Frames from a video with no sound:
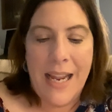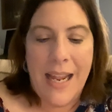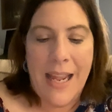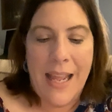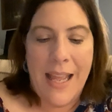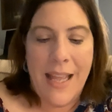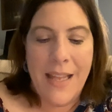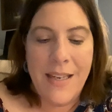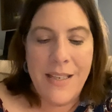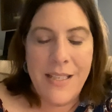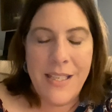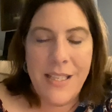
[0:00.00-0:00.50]

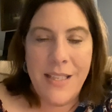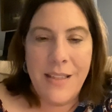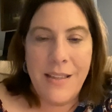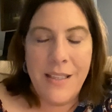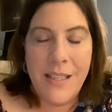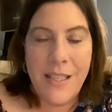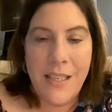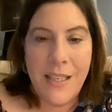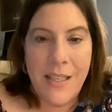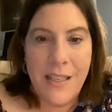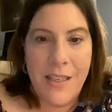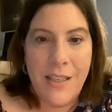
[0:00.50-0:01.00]
and in
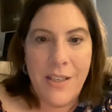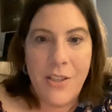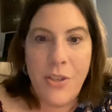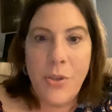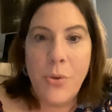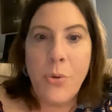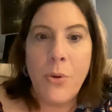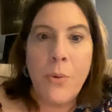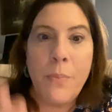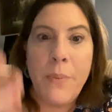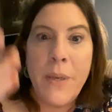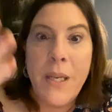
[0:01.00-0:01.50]
the end,
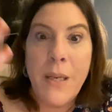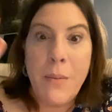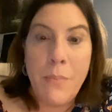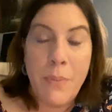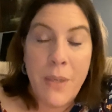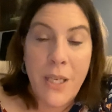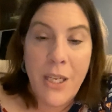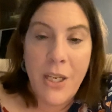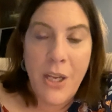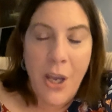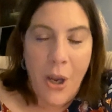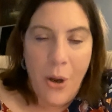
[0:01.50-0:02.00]
you will be a
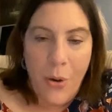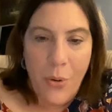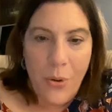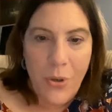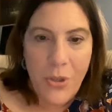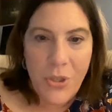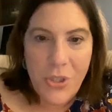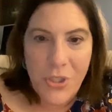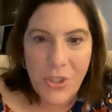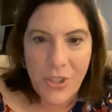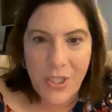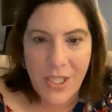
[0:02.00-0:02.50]
big
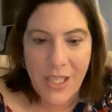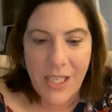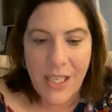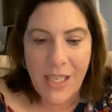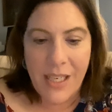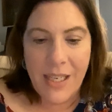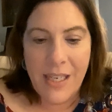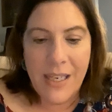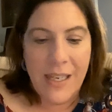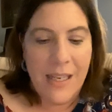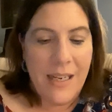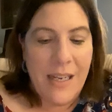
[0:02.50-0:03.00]
oak
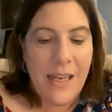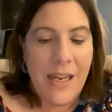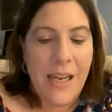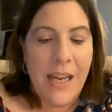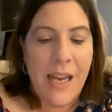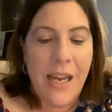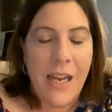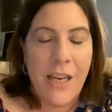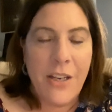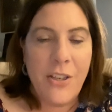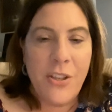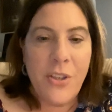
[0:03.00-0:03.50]
tree
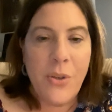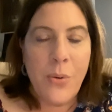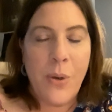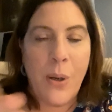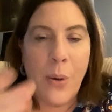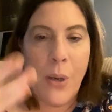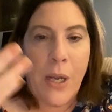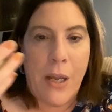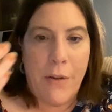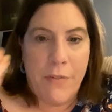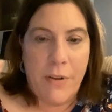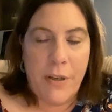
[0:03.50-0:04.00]
and you
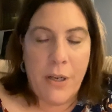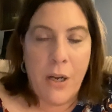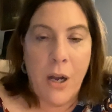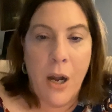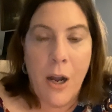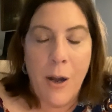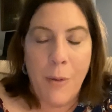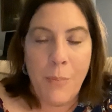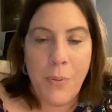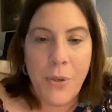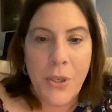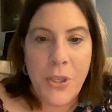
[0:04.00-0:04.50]
will have
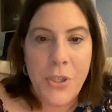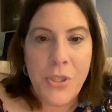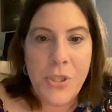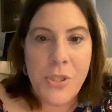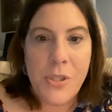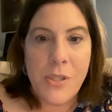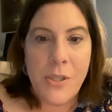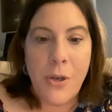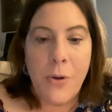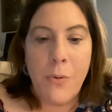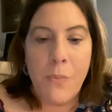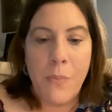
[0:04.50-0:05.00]

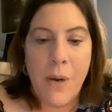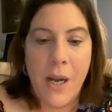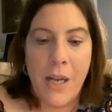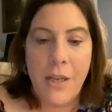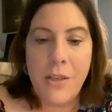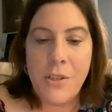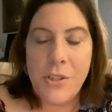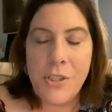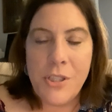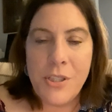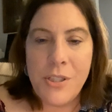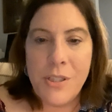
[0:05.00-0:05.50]
accomplished so
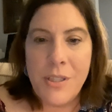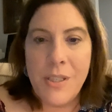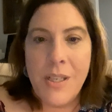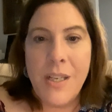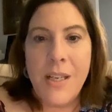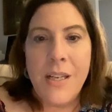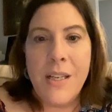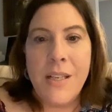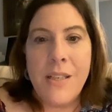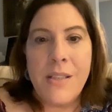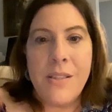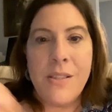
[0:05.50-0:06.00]
much.
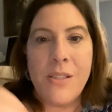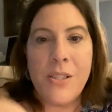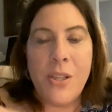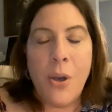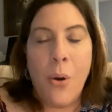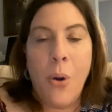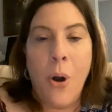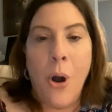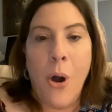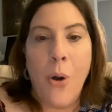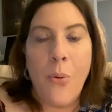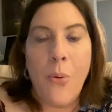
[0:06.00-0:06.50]

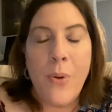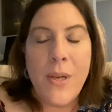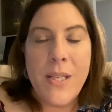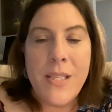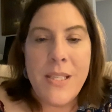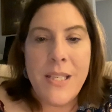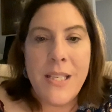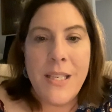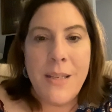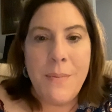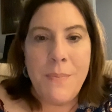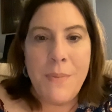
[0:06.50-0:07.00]
So always
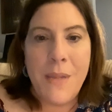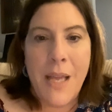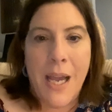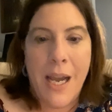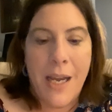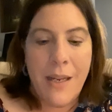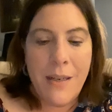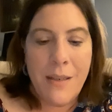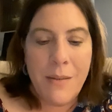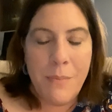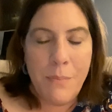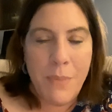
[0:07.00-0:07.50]
keep
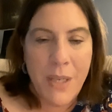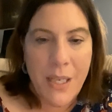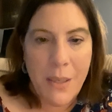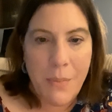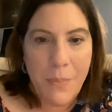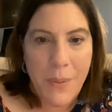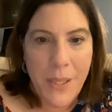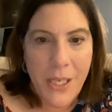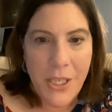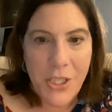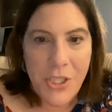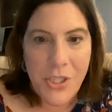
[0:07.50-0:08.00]
that big
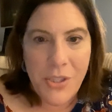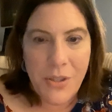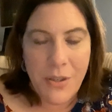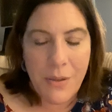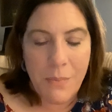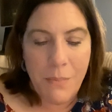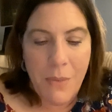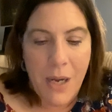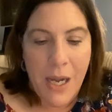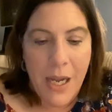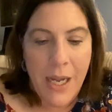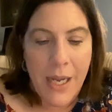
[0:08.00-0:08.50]
picture
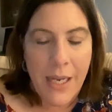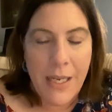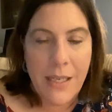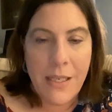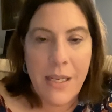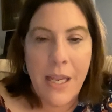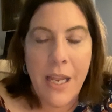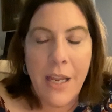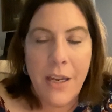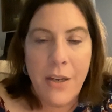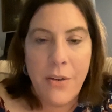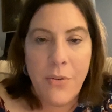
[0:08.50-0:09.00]
in mind
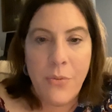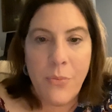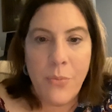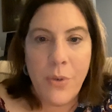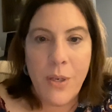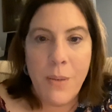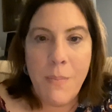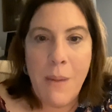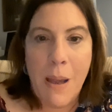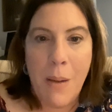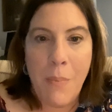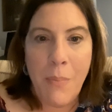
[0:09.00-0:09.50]
and
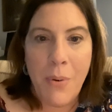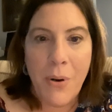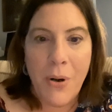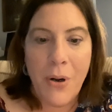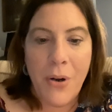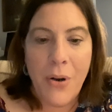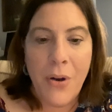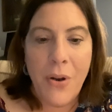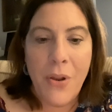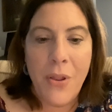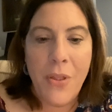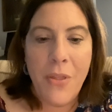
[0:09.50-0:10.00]

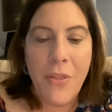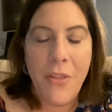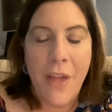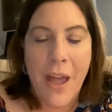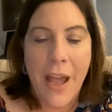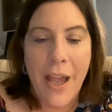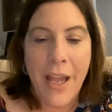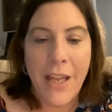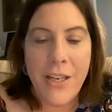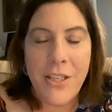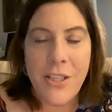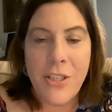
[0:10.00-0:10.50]
remember
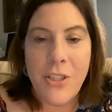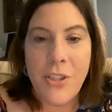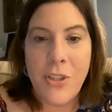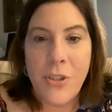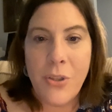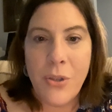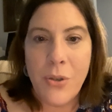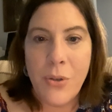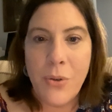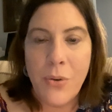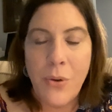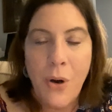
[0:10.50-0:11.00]
that
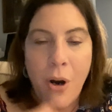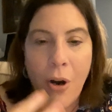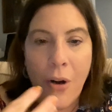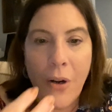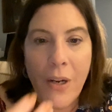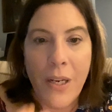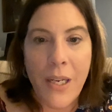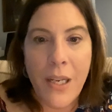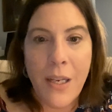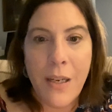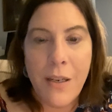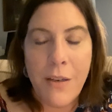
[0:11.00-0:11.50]
you are
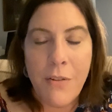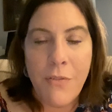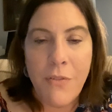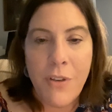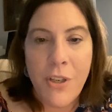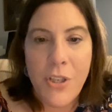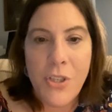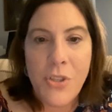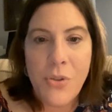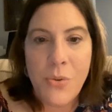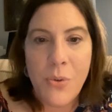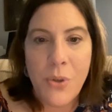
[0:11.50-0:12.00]
an
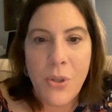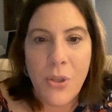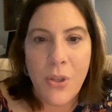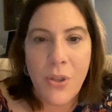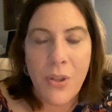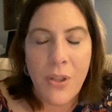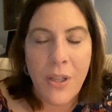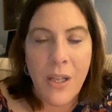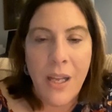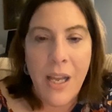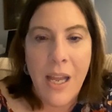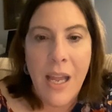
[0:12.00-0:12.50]

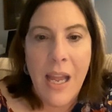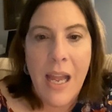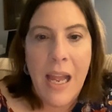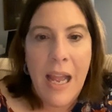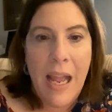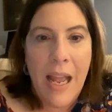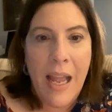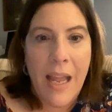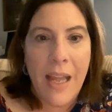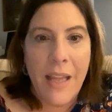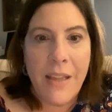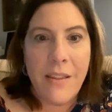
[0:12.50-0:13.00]
individual
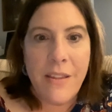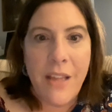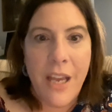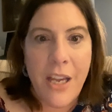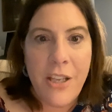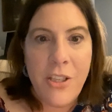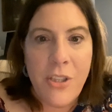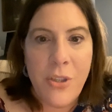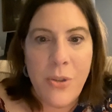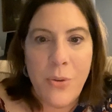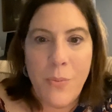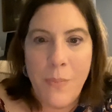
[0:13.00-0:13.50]
and
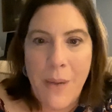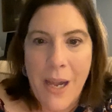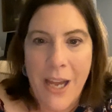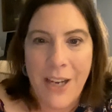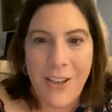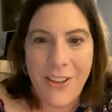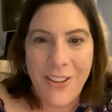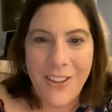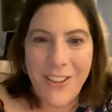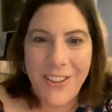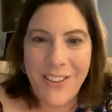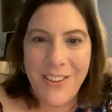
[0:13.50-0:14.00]
that you
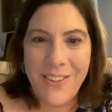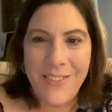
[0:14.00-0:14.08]
matter.